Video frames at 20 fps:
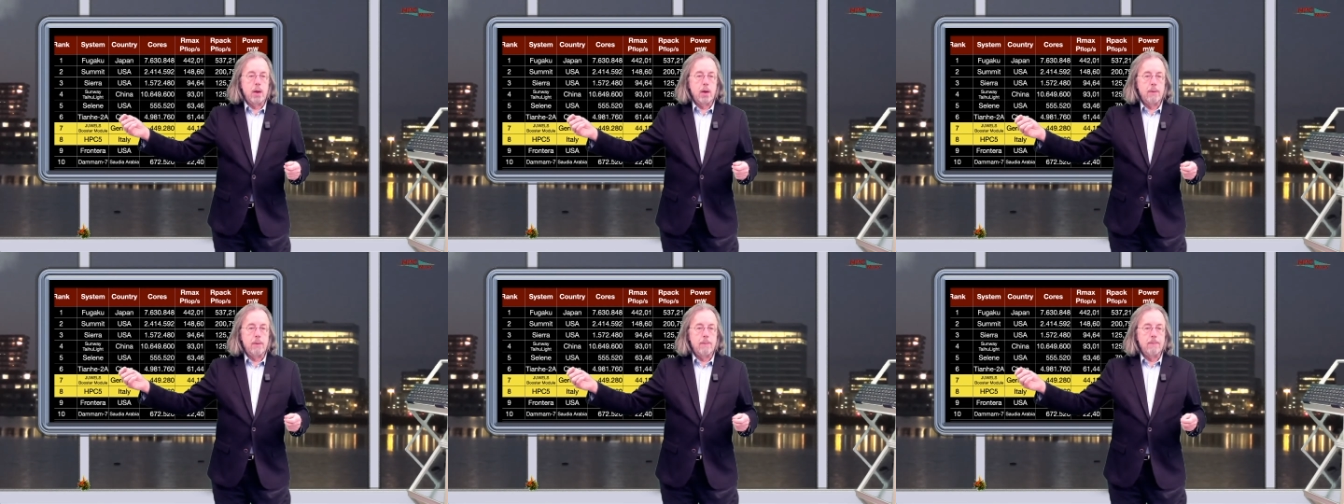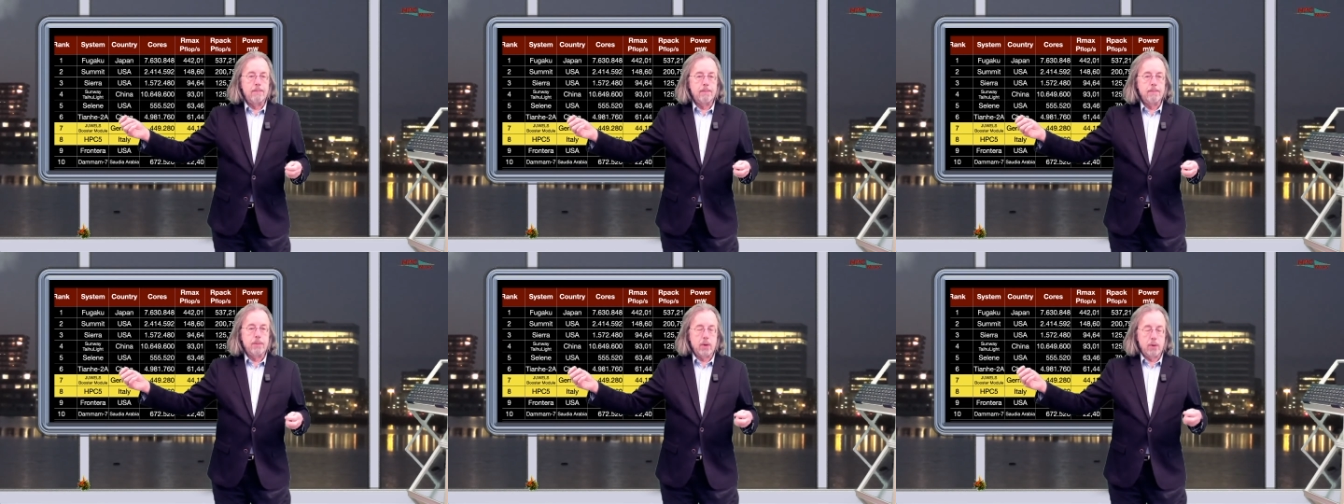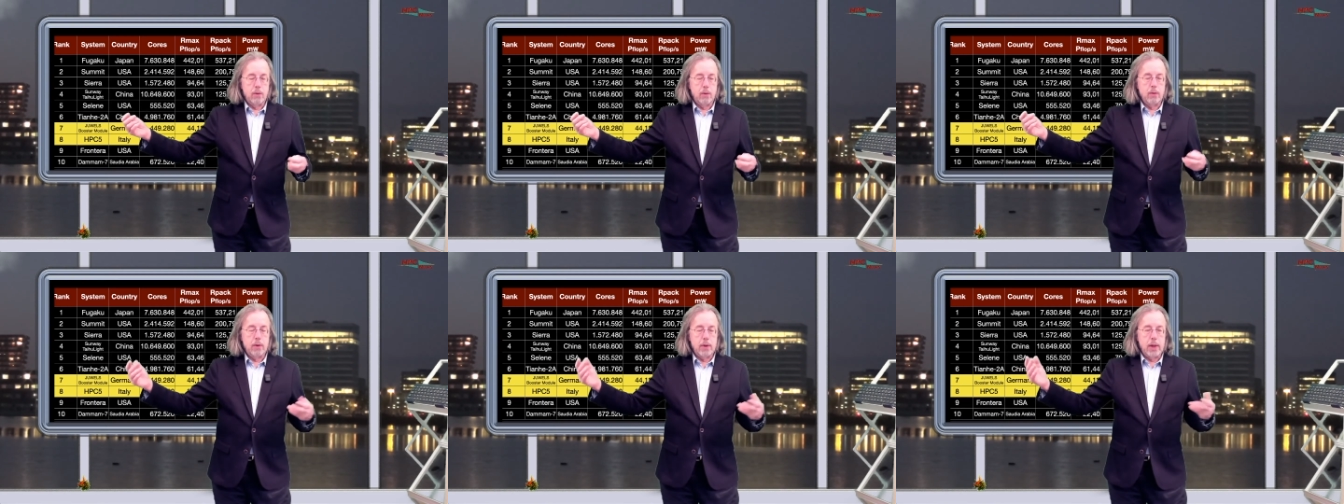um,
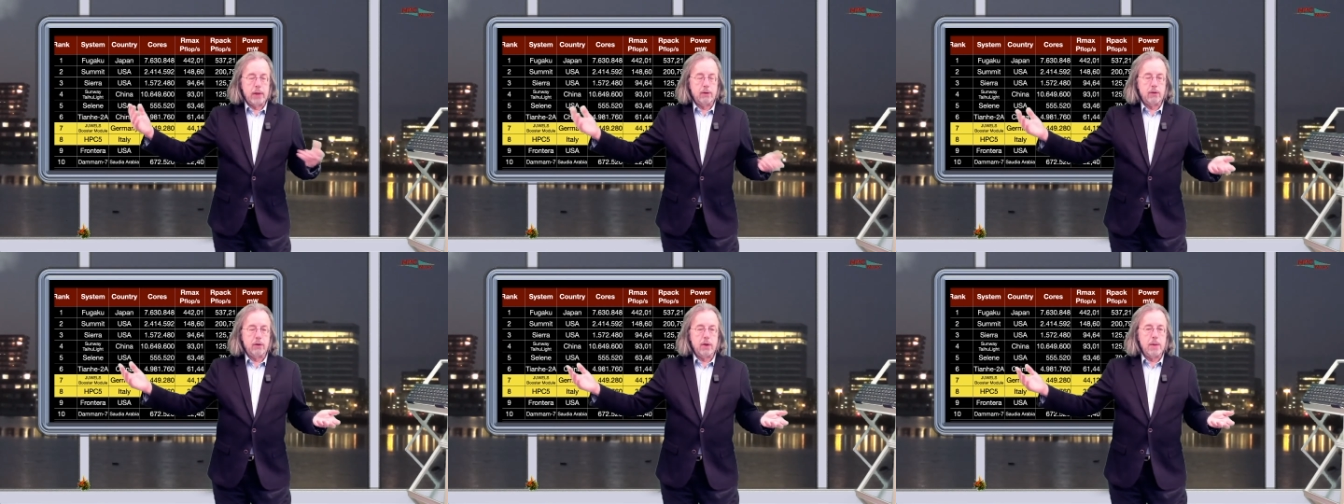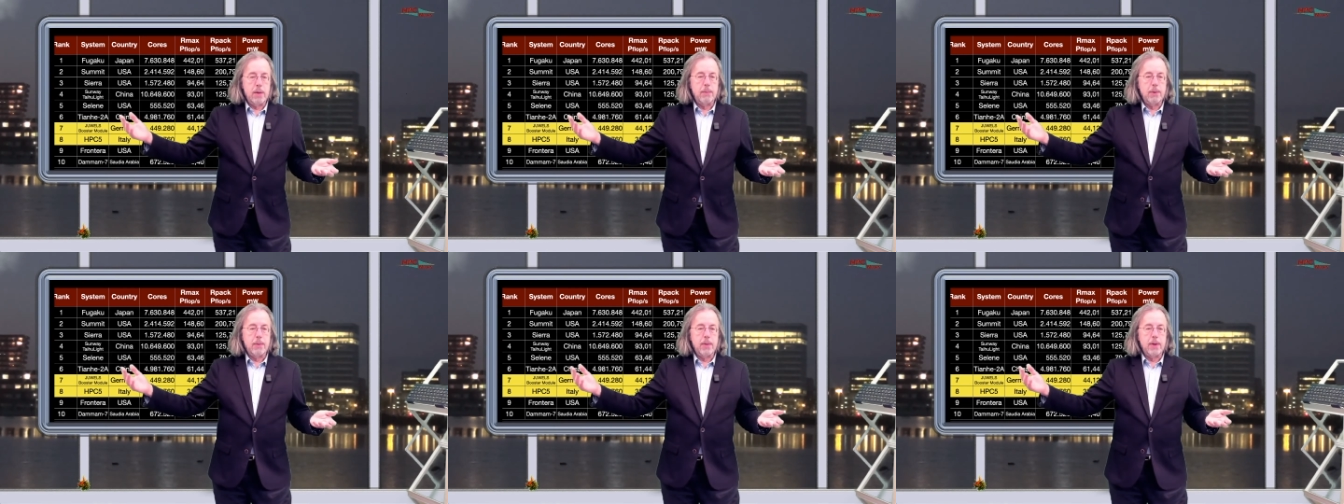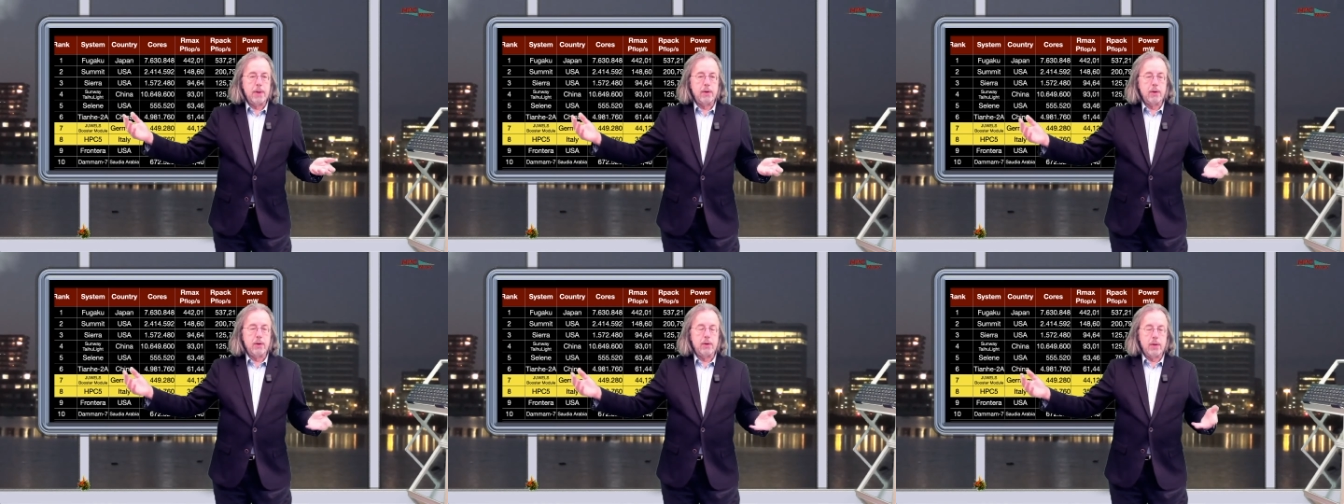that's
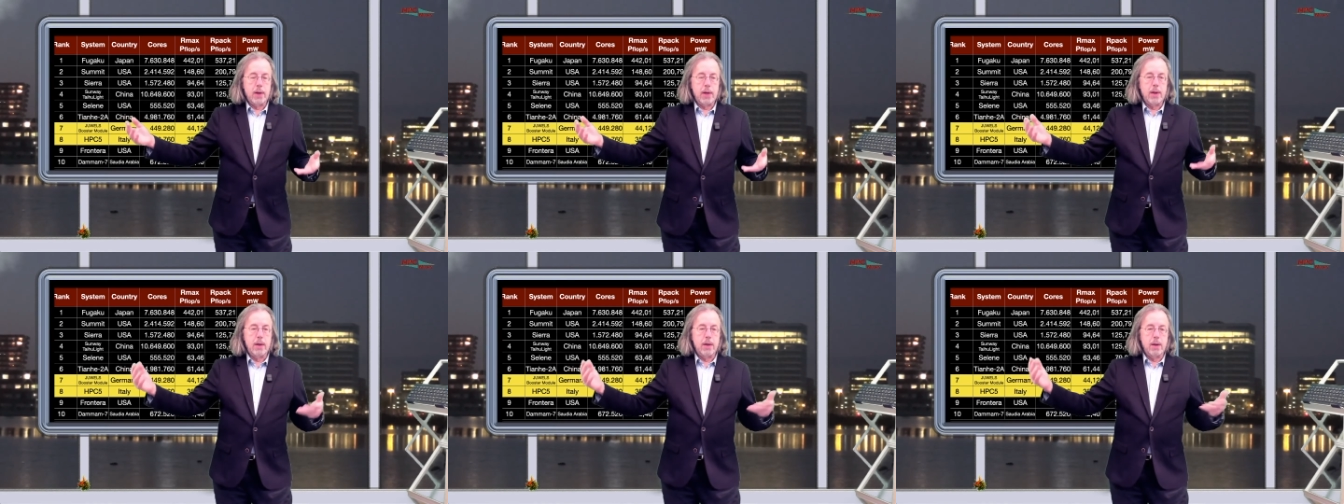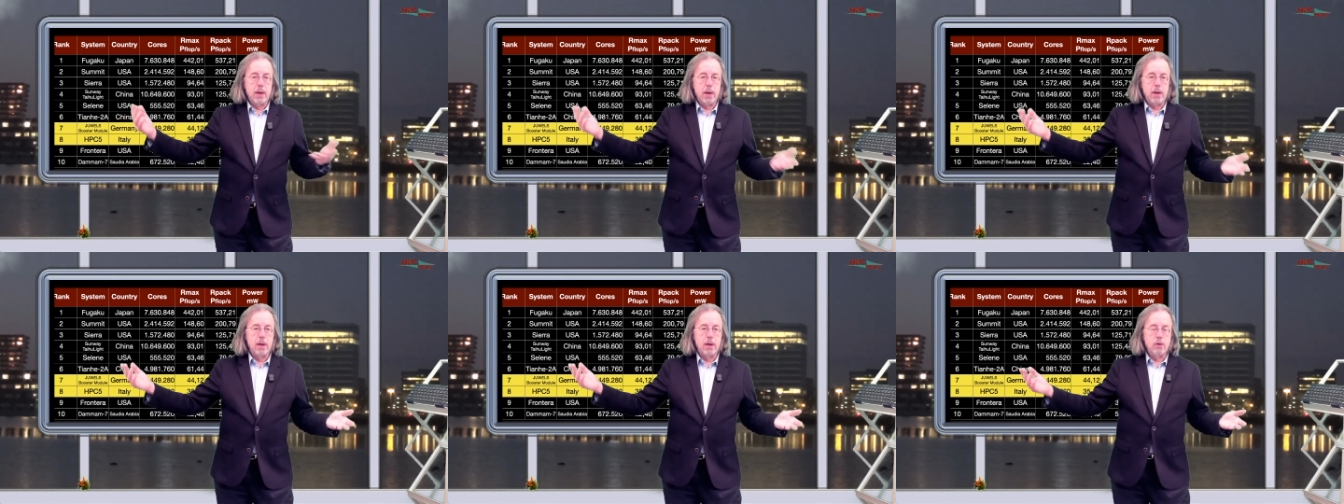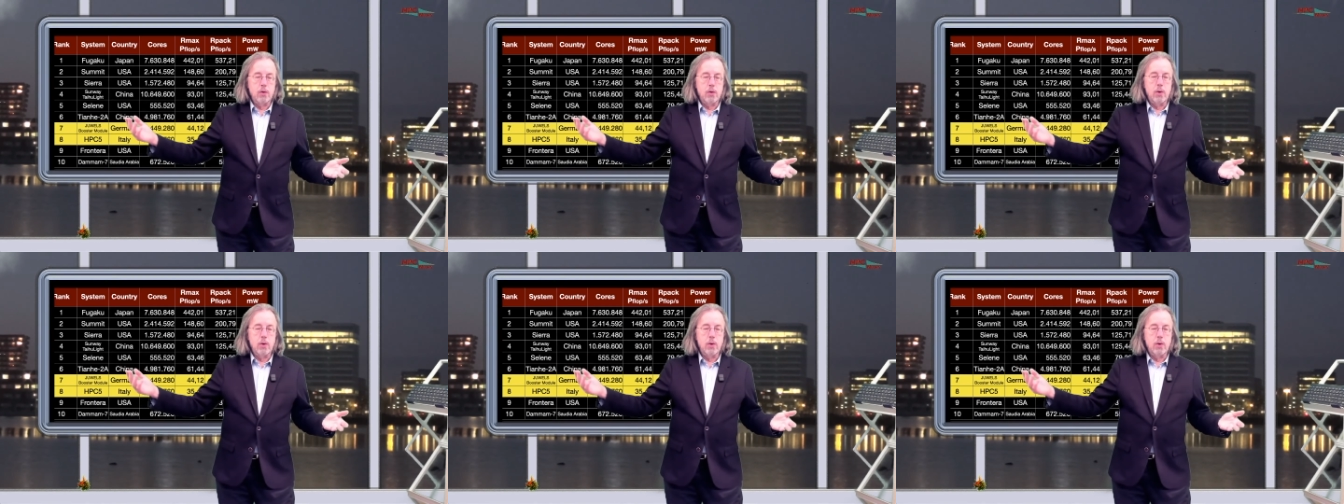implemented in uh,